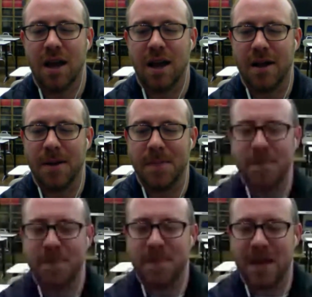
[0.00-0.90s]
And
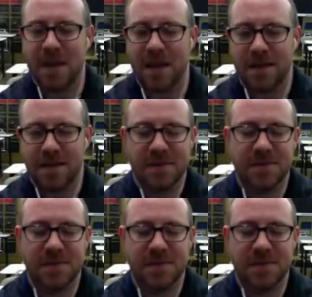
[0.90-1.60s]
of course, this stuff,